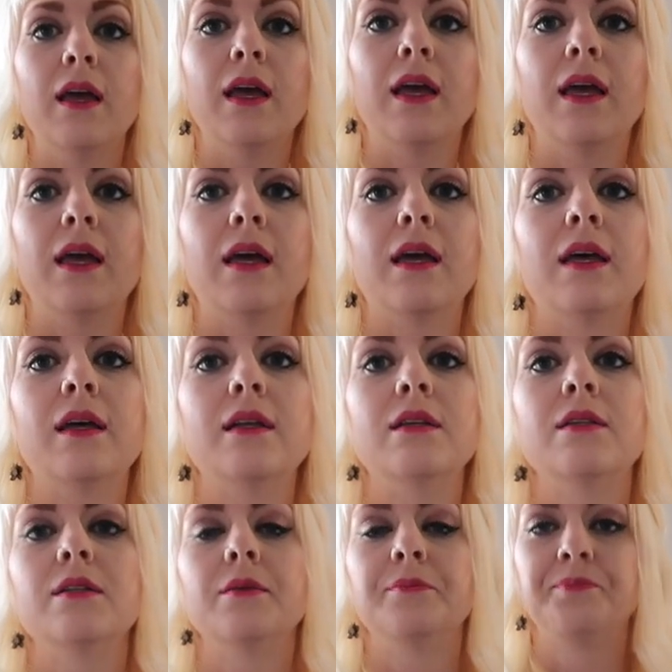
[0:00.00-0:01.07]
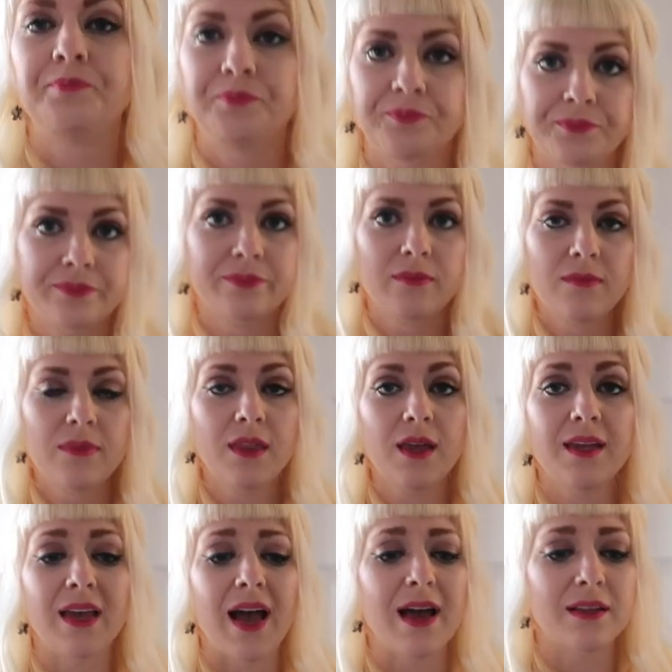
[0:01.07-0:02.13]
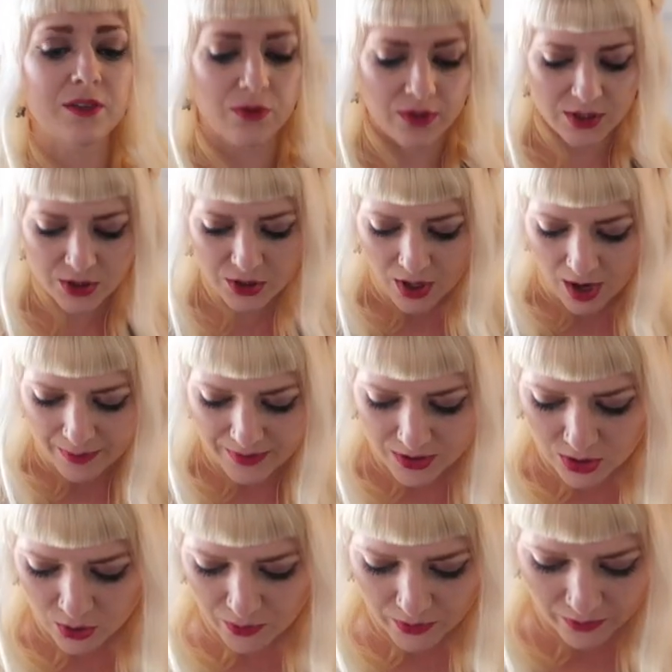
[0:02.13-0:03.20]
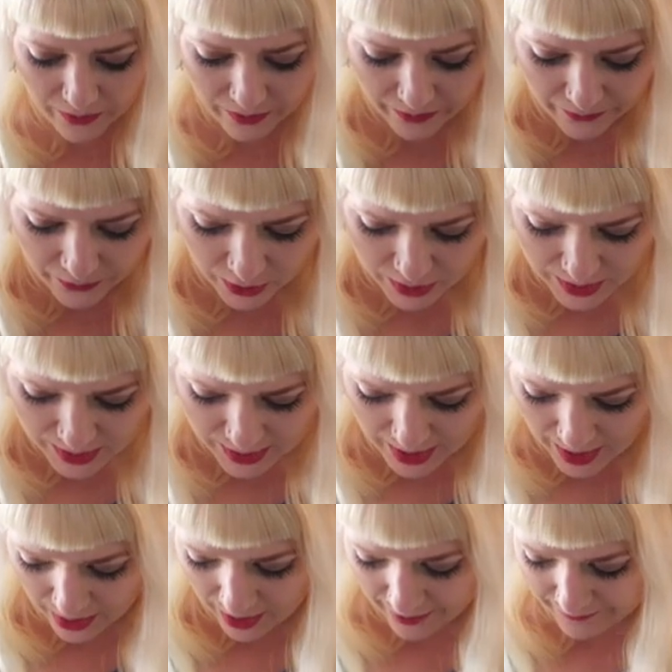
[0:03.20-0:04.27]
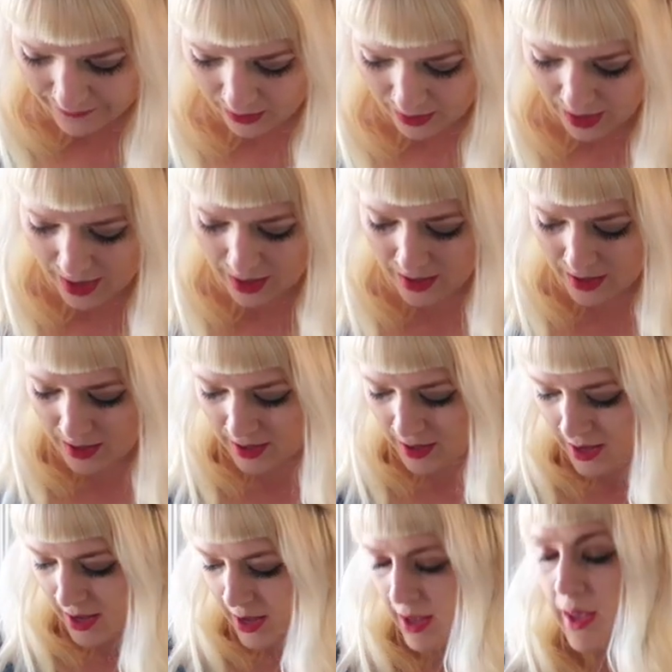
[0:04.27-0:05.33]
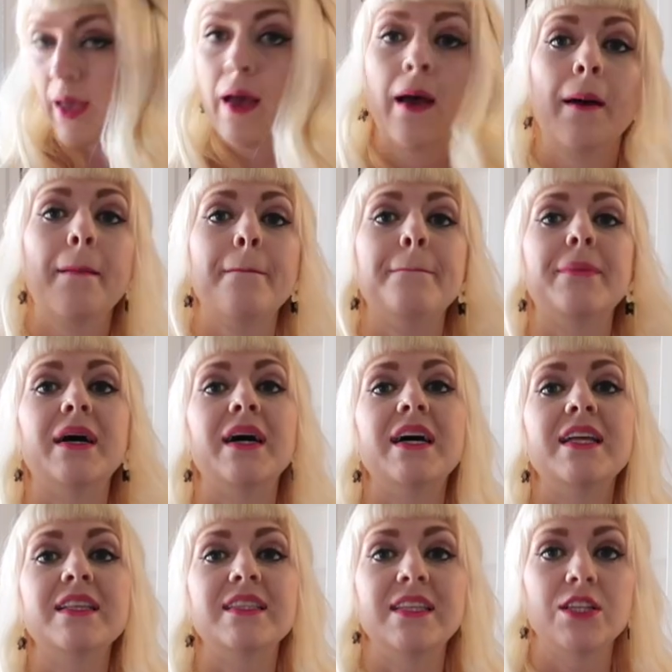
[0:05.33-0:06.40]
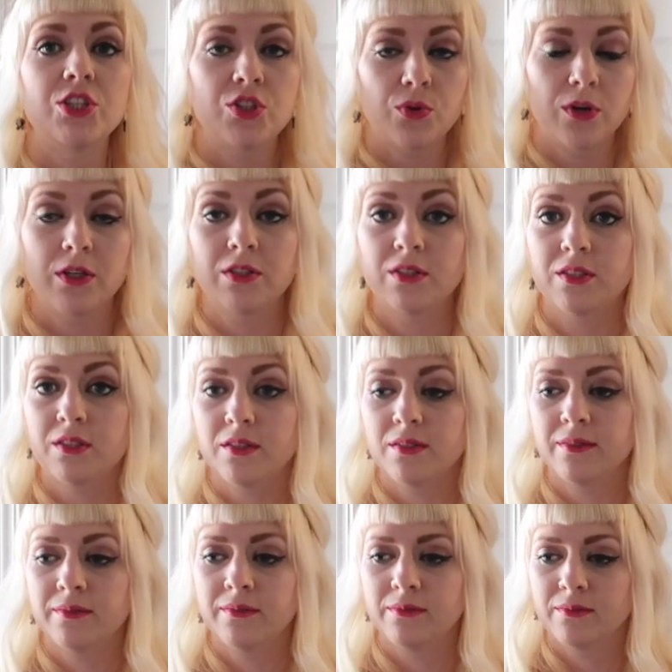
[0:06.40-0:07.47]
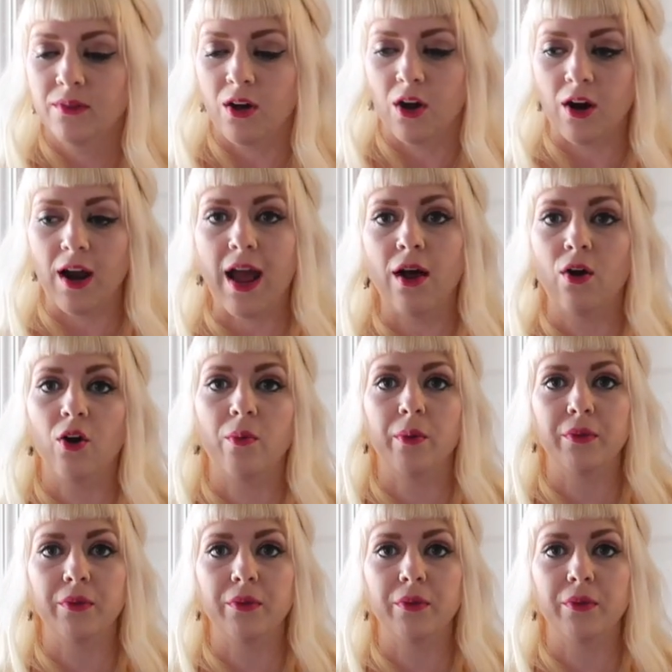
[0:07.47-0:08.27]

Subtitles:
And yeah, so this top is super versatile, I feel like, but these shorts are at home